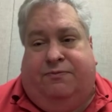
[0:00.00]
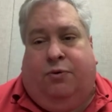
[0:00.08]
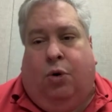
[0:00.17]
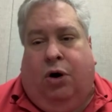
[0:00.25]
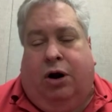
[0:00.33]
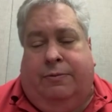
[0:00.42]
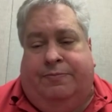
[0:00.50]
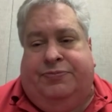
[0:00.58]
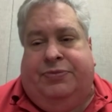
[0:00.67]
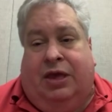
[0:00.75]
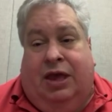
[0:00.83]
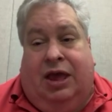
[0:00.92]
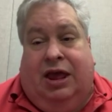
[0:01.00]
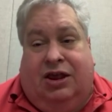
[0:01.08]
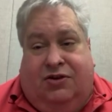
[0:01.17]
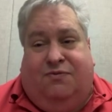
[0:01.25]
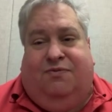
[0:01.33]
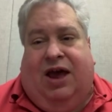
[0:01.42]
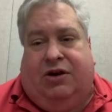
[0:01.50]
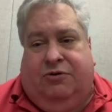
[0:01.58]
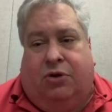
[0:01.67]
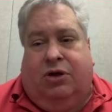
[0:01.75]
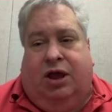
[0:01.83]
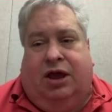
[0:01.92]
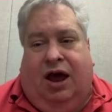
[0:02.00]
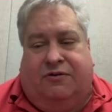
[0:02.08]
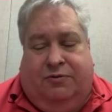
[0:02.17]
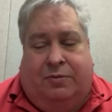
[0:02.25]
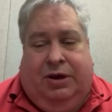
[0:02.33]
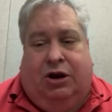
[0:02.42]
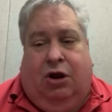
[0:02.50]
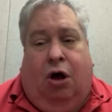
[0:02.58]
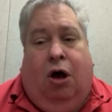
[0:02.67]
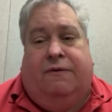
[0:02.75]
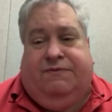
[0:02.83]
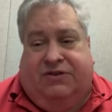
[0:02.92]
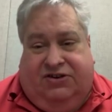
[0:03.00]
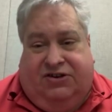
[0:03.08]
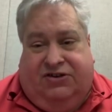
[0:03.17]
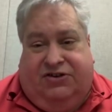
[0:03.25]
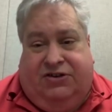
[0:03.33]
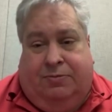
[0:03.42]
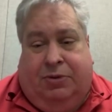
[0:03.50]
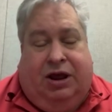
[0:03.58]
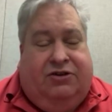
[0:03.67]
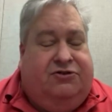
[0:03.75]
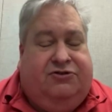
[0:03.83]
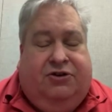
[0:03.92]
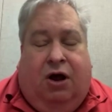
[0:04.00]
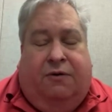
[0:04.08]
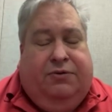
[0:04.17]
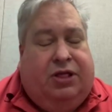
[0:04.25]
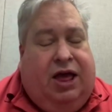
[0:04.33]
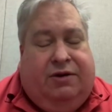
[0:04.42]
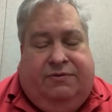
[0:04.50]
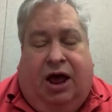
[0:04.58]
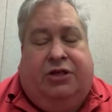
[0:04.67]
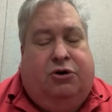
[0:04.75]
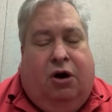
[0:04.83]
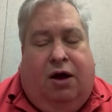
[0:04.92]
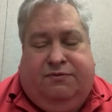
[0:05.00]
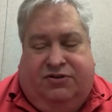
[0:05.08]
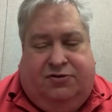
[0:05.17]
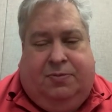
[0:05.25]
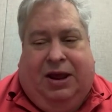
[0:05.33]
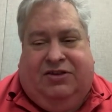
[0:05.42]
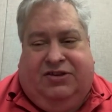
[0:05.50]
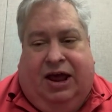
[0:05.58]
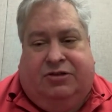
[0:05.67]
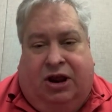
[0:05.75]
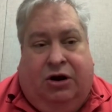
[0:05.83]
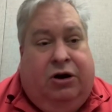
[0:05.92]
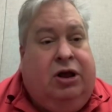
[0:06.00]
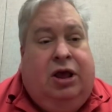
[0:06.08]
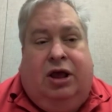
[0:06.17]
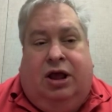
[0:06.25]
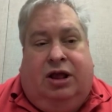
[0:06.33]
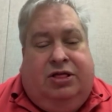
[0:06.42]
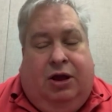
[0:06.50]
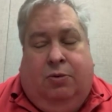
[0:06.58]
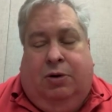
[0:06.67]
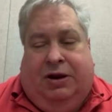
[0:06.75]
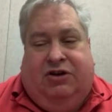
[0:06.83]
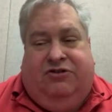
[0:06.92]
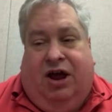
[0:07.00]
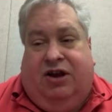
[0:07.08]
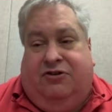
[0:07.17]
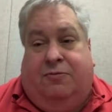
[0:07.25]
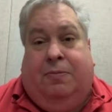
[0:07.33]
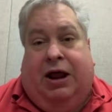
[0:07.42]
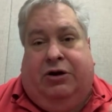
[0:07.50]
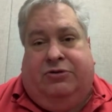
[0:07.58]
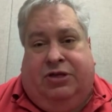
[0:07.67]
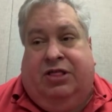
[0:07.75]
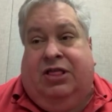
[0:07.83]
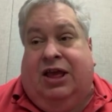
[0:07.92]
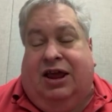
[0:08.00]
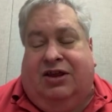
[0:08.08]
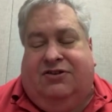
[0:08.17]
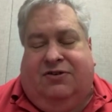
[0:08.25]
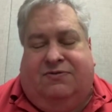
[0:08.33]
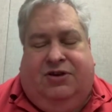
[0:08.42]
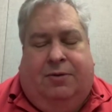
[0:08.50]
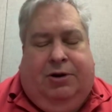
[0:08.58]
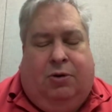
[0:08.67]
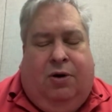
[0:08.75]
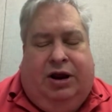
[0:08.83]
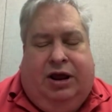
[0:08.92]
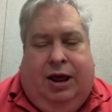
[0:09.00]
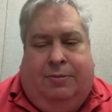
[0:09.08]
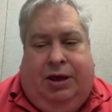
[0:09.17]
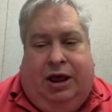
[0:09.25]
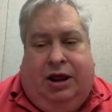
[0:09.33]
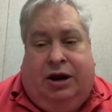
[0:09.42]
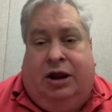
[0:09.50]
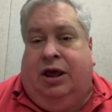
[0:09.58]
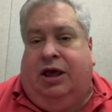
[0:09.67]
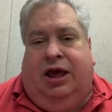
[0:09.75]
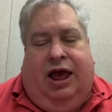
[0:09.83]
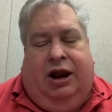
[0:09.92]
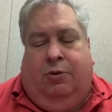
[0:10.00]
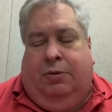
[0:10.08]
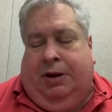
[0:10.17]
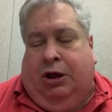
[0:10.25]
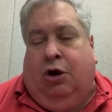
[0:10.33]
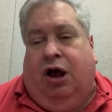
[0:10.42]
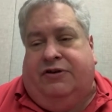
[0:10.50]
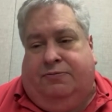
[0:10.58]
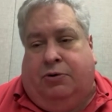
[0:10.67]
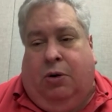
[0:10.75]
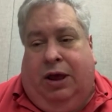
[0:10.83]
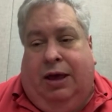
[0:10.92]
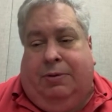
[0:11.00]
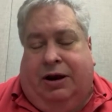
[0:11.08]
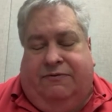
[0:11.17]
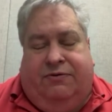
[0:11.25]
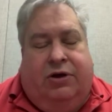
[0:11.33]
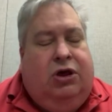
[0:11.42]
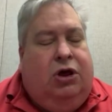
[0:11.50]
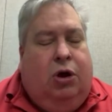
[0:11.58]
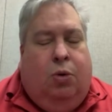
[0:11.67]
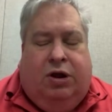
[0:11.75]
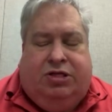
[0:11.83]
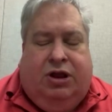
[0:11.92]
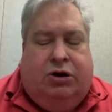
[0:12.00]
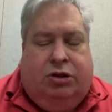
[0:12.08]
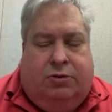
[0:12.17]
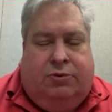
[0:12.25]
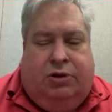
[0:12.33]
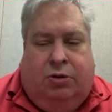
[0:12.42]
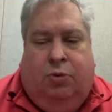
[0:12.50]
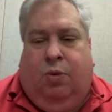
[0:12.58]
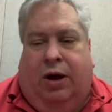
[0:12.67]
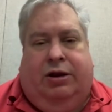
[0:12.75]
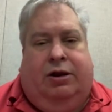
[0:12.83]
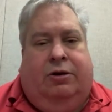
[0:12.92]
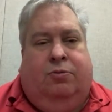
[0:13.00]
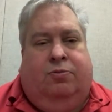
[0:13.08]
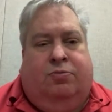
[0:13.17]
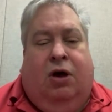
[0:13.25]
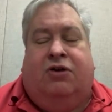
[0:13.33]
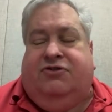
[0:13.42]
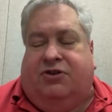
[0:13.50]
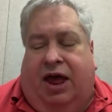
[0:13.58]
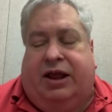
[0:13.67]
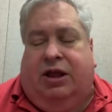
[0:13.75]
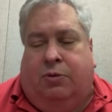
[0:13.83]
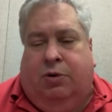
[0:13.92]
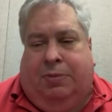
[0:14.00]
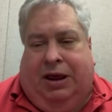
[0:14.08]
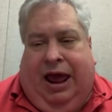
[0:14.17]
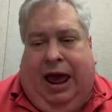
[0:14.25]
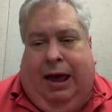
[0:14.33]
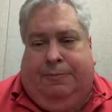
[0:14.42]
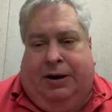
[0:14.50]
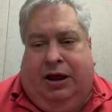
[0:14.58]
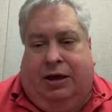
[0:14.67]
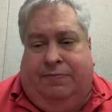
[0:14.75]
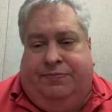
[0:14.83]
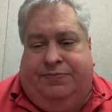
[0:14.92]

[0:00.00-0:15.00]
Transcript: for is federal government offices, because there's an awful lot of other office space out there that would be judged better than this if somebody wanted to come in, and it would be cost prohibitive. What most likely would be happening